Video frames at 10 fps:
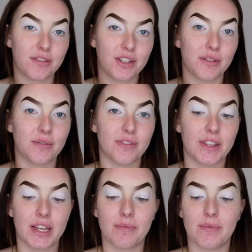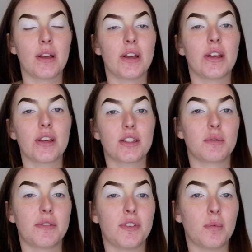two of them. So
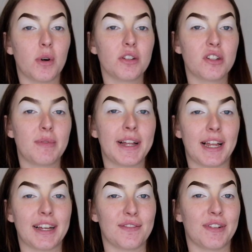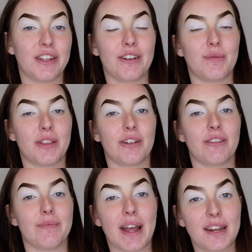if you watched my last video with the
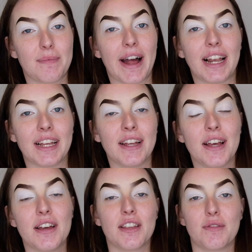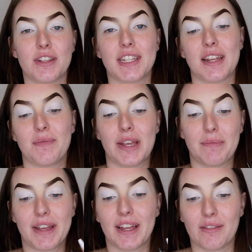Cremated palette, you would have seen me
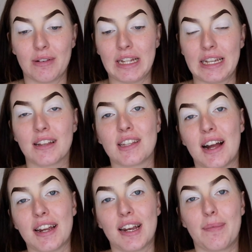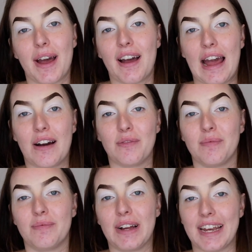being really excited about how
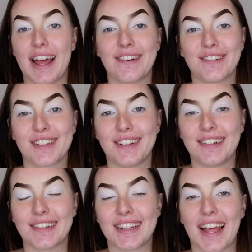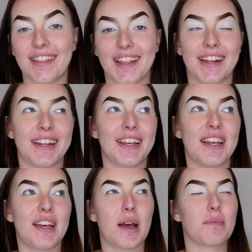my nails looked, and then
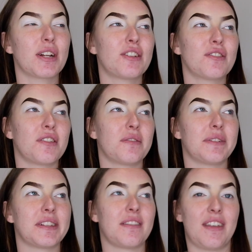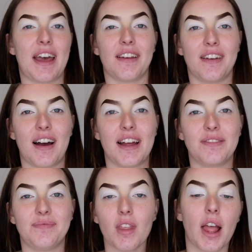I'm pretty sure it was that night
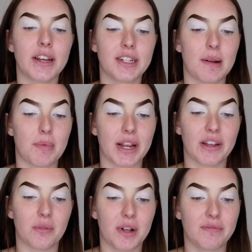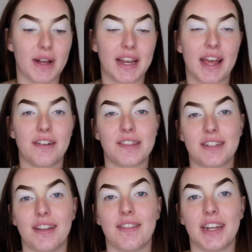I ended up breaking one of my nails, and
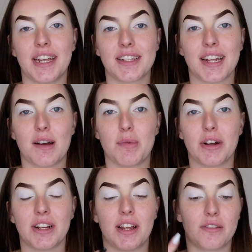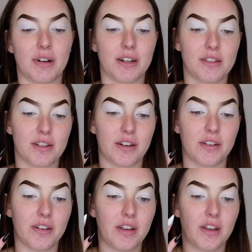then the next day I broke another one. So